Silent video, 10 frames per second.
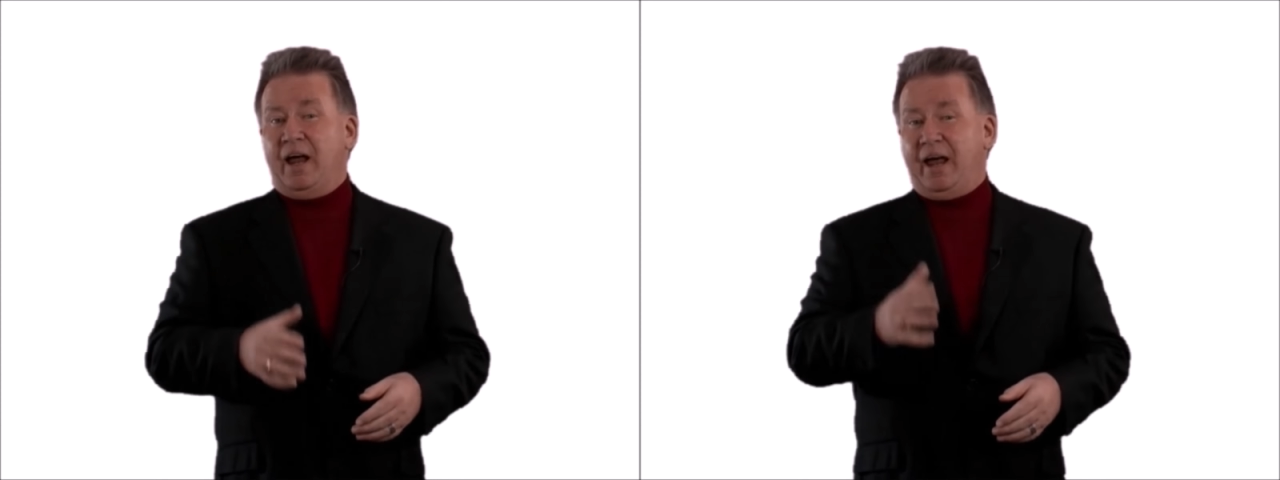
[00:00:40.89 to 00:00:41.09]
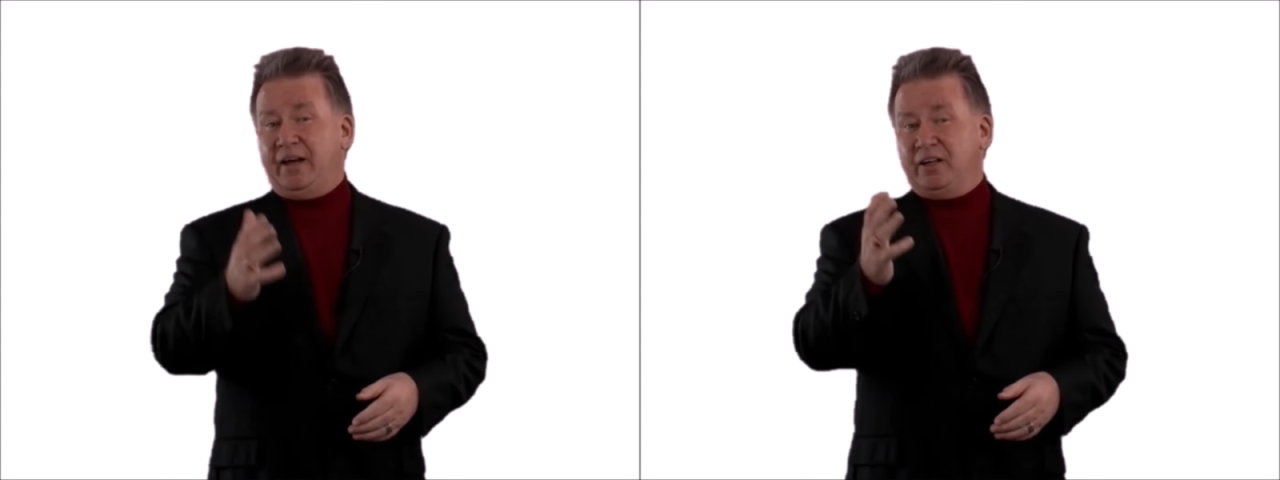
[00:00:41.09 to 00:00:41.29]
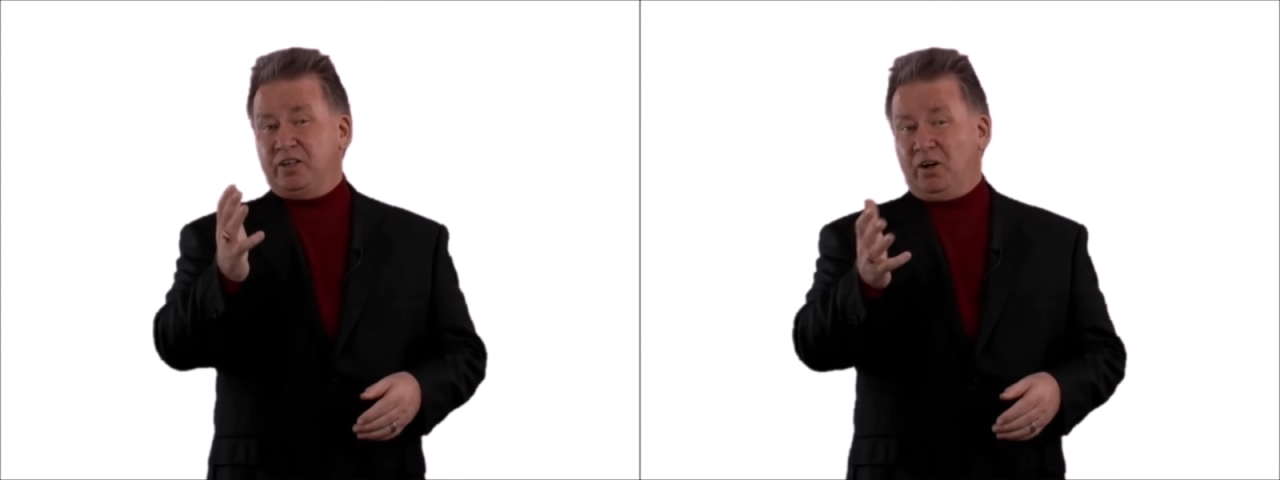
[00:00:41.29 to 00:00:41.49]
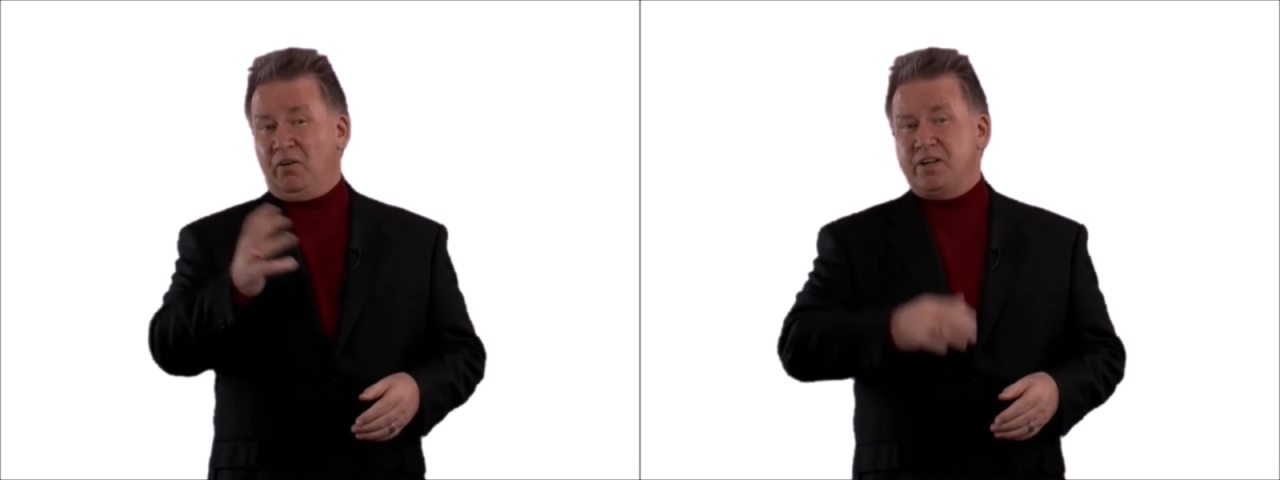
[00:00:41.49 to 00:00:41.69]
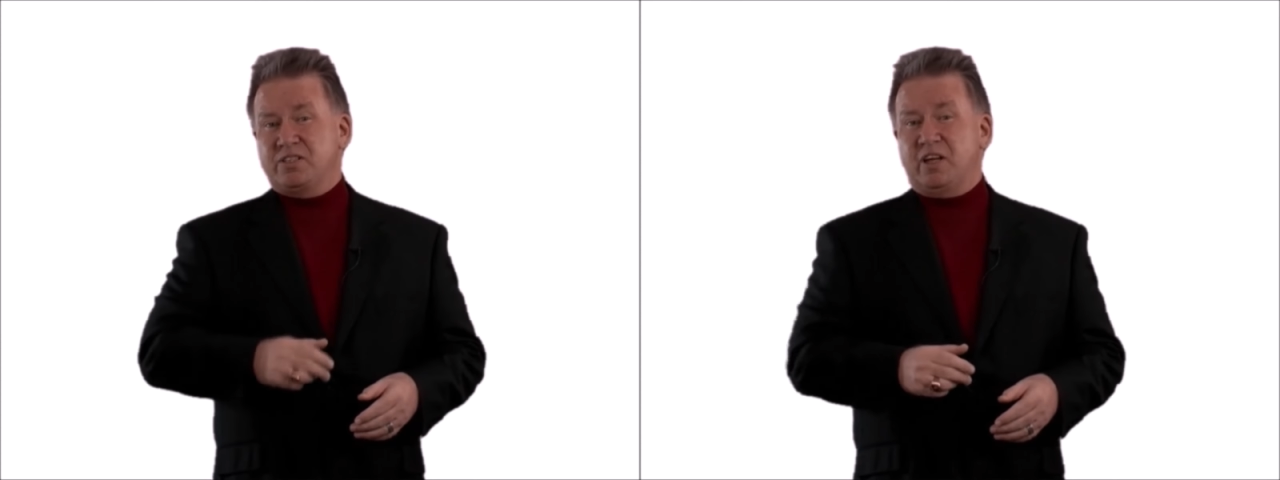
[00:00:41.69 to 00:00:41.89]
and
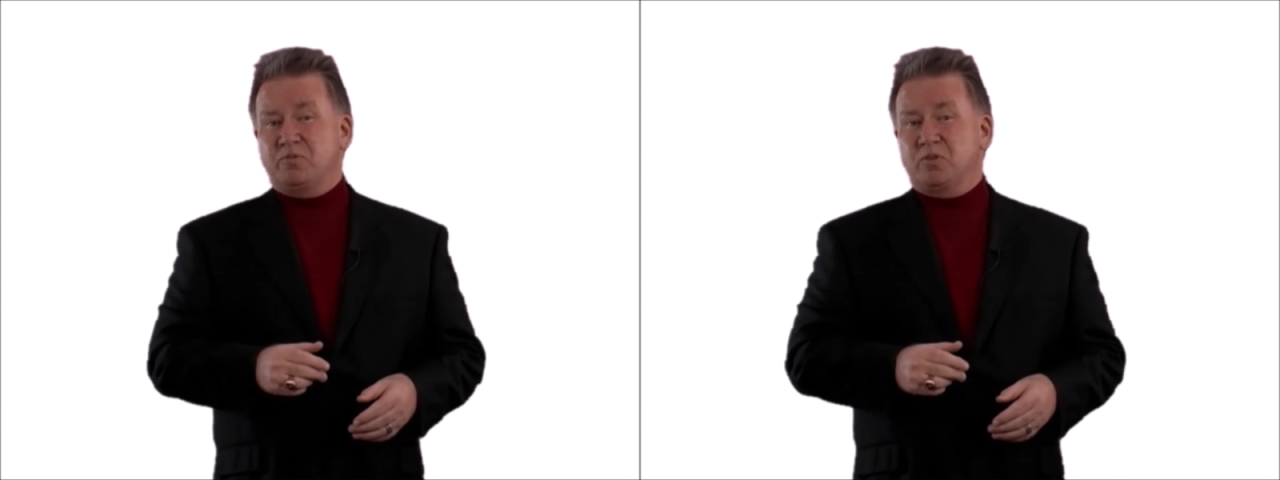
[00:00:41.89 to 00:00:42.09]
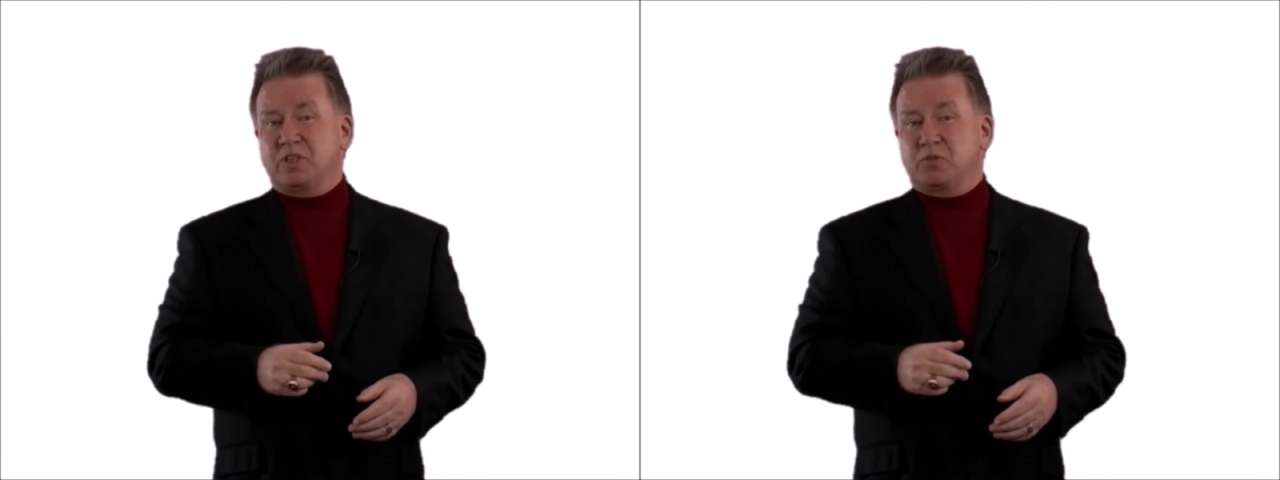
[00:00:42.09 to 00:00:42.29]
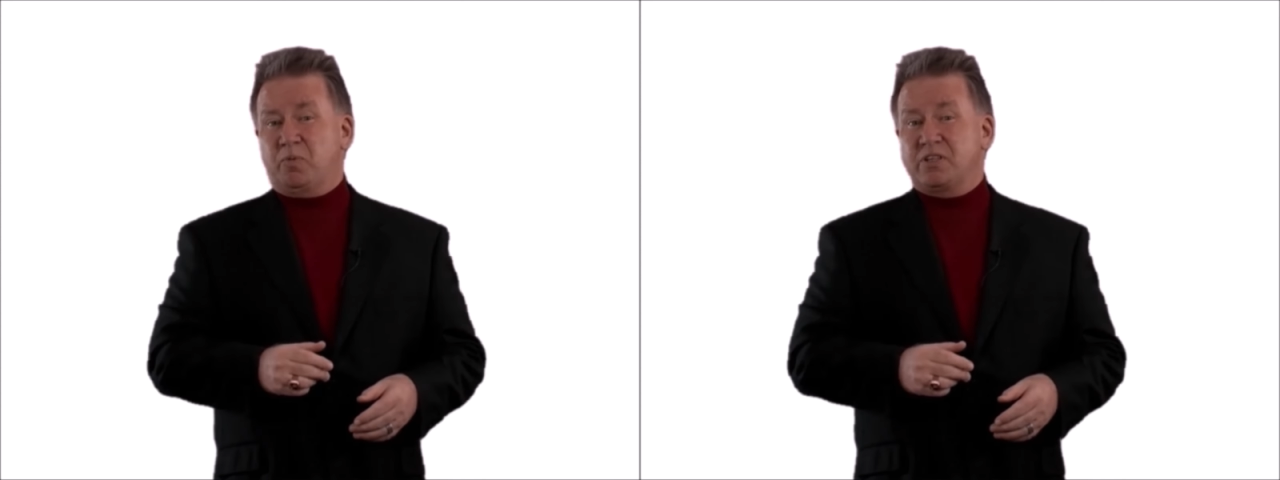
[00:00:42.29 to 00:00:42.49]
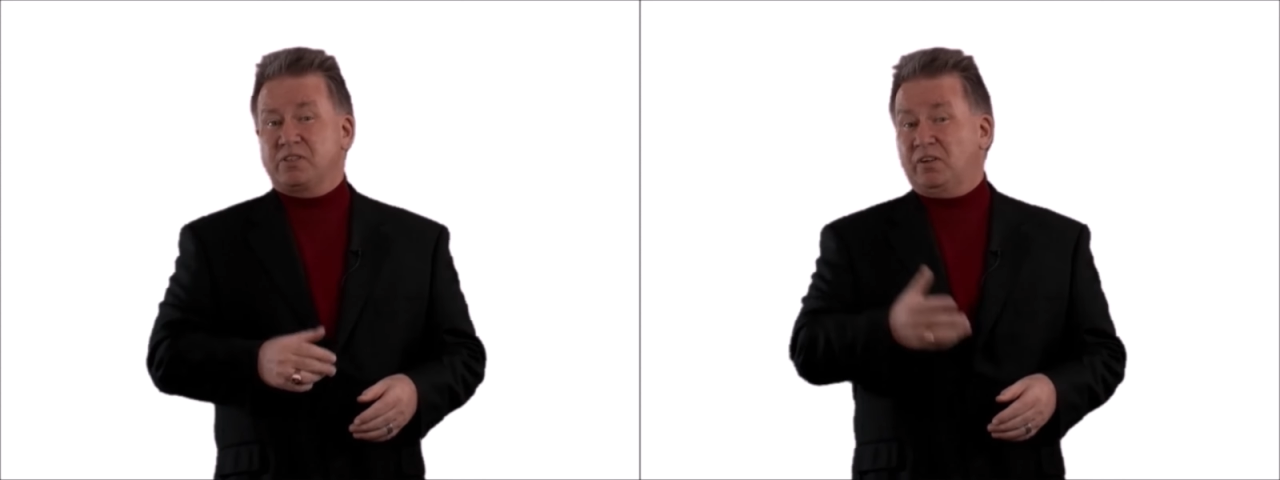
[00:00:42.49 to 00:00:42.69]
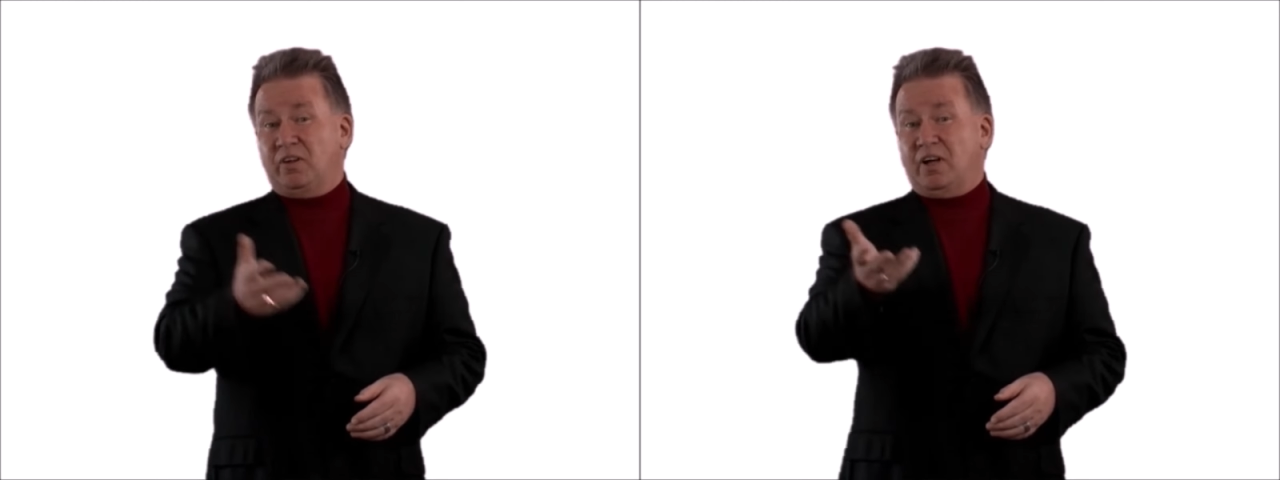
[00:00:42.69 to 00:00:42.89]
encourage them to express
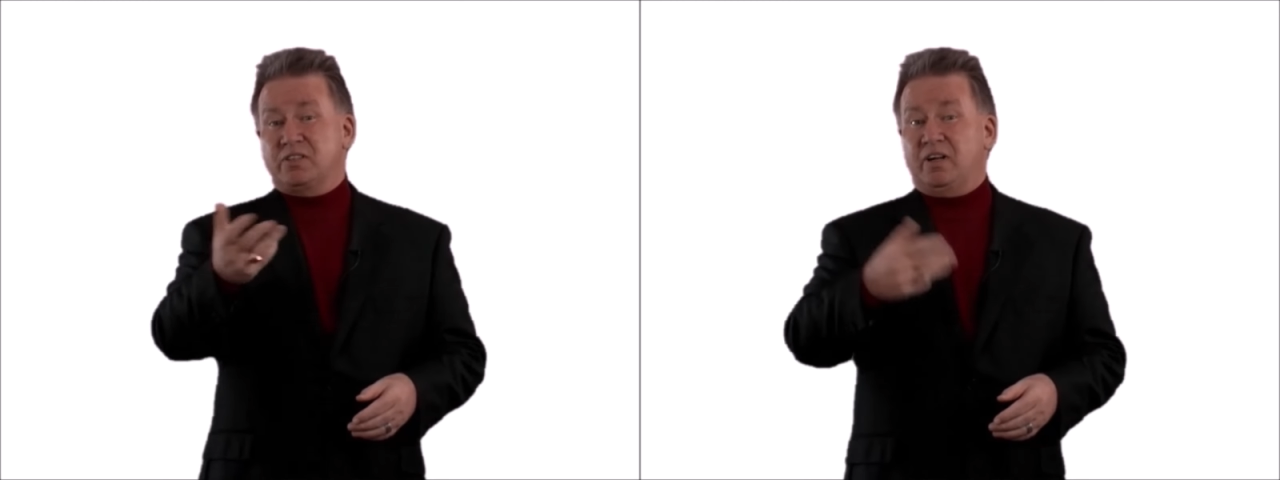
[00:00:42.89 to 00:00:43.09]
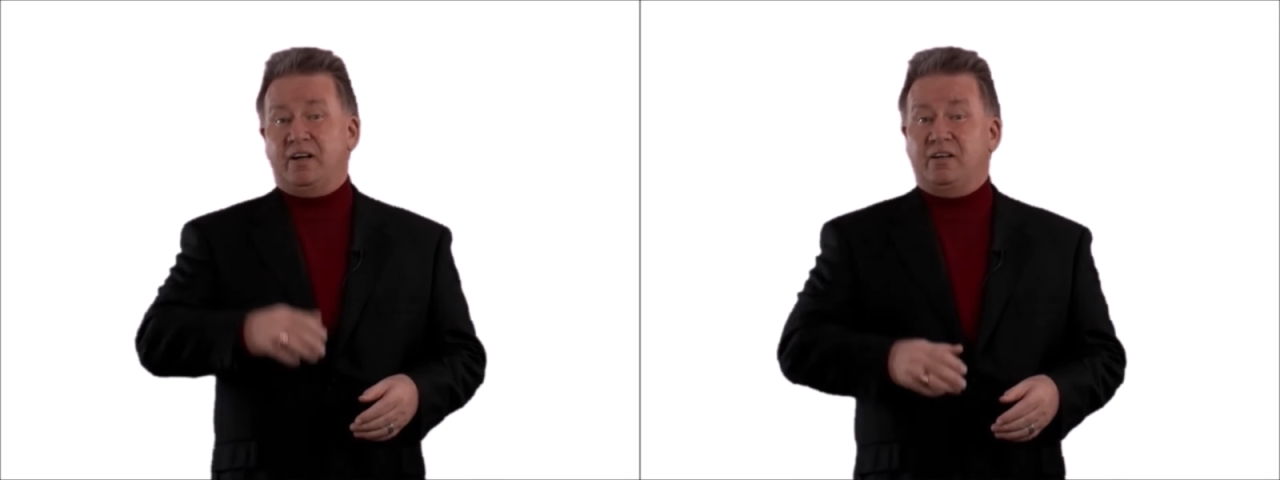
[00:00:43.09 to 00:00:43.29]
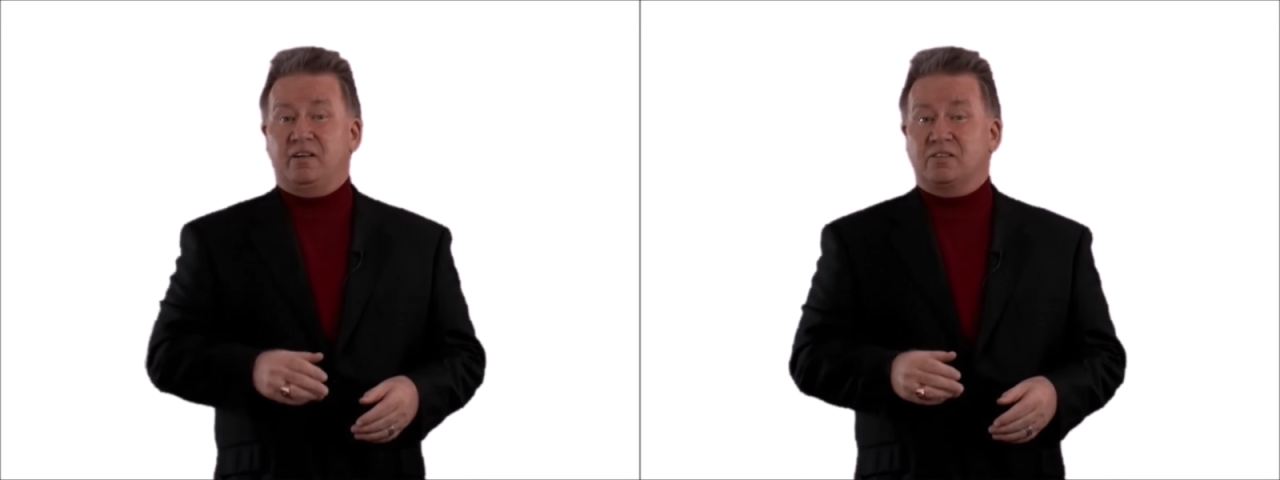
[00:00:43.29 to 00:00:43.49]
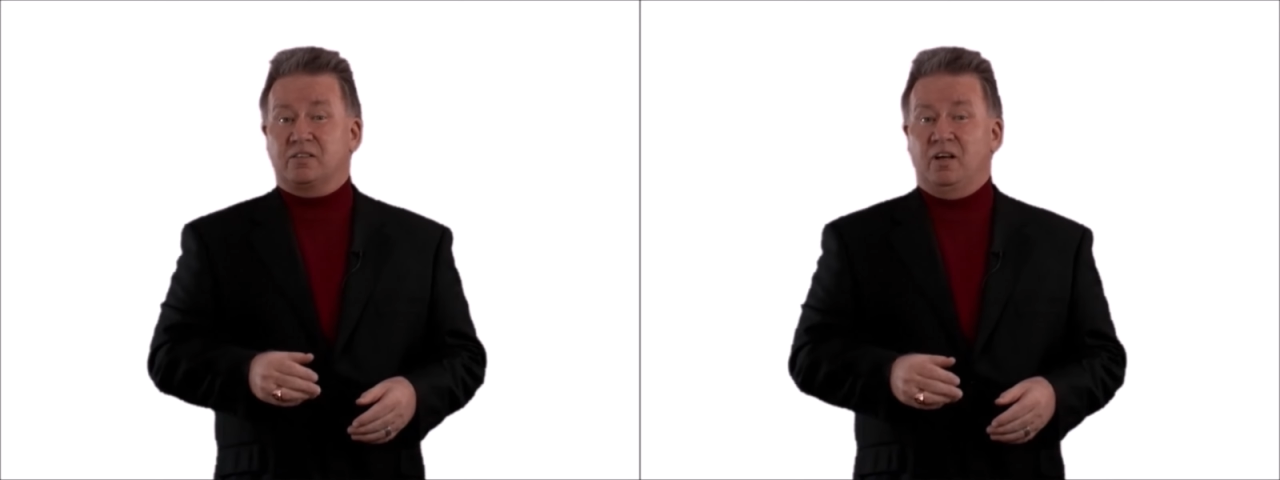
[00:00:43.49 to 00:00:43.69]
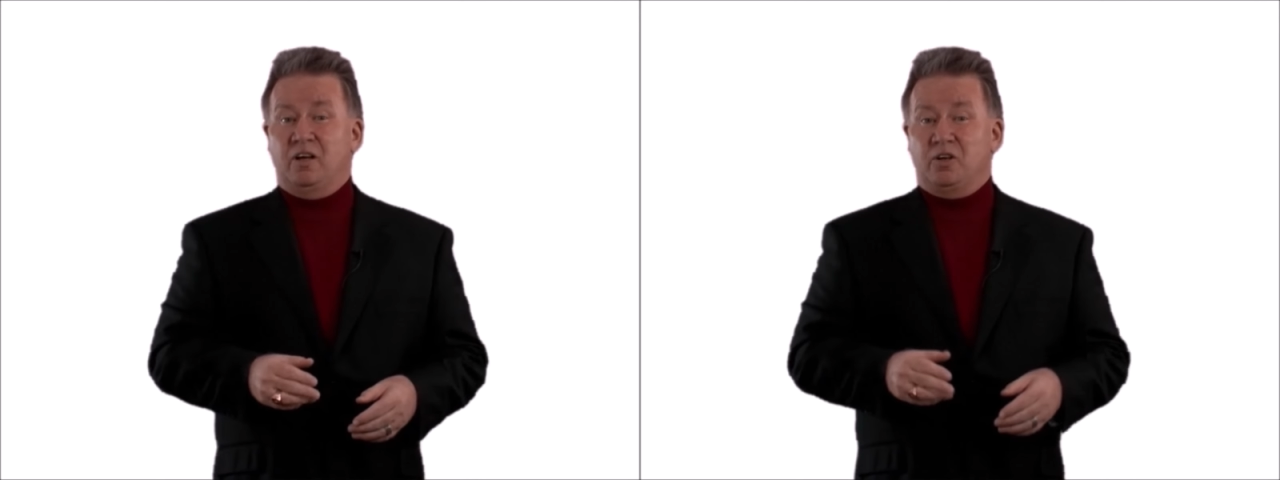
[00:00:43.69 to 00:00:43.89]
their thoughts and ideas.